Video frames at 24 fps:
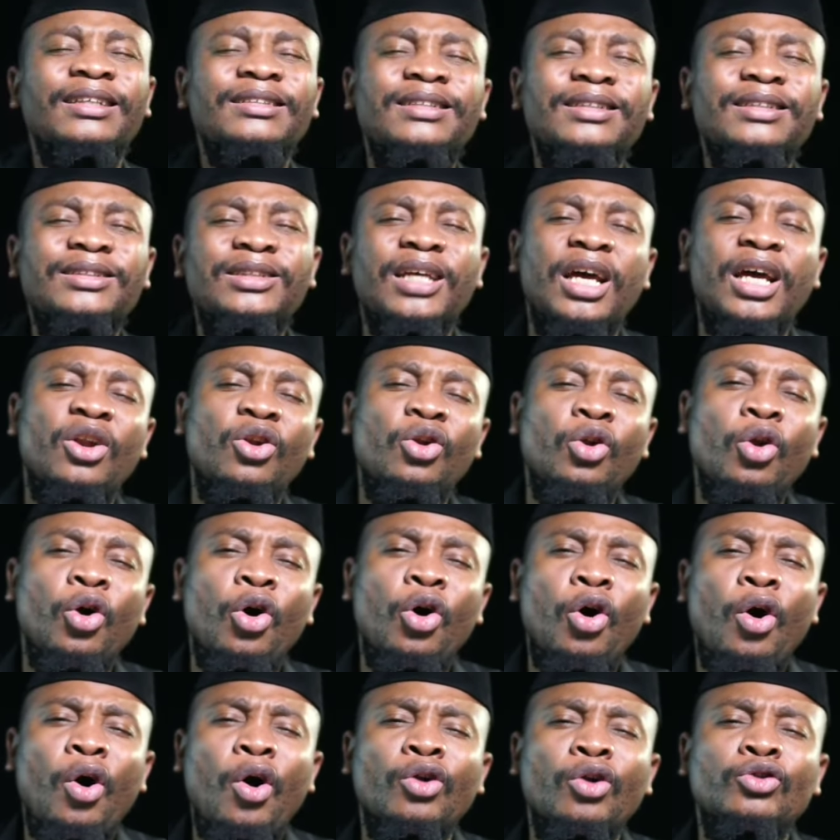It's just a
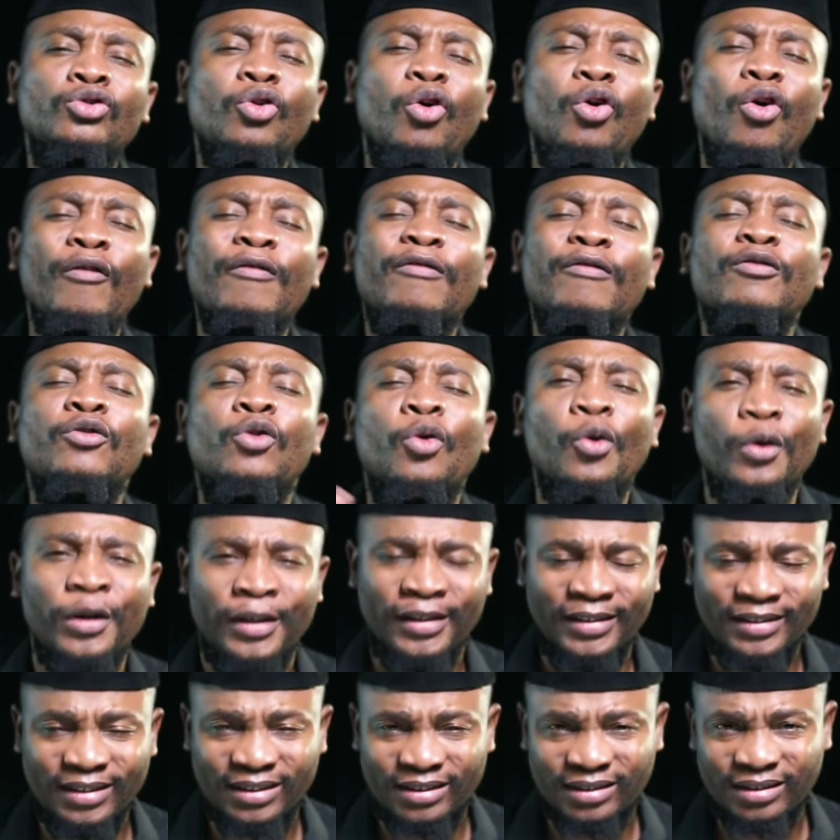lot of
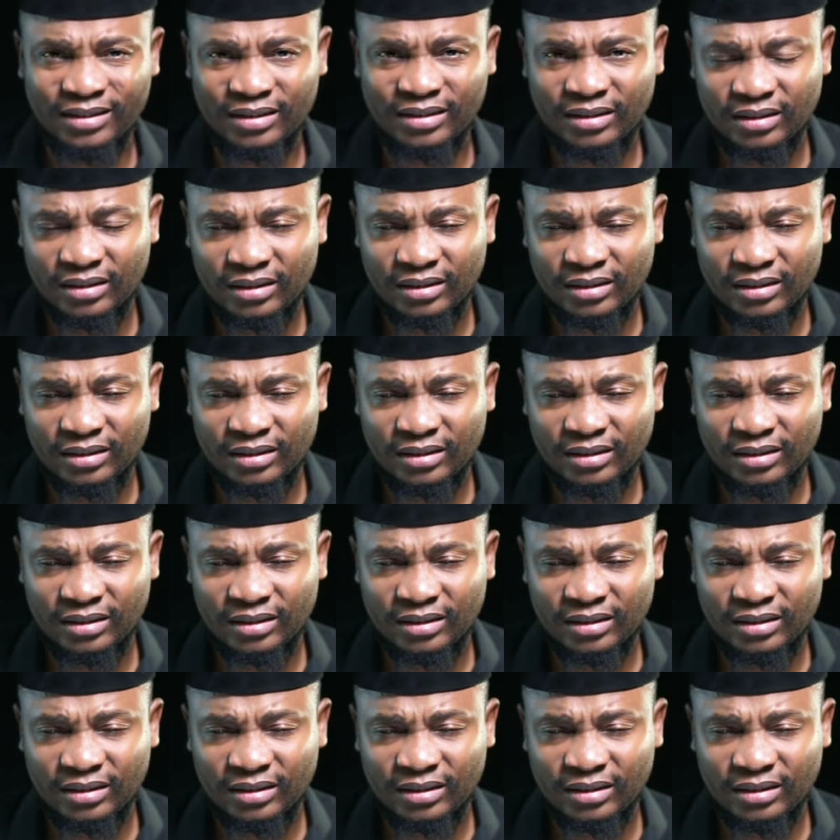noise.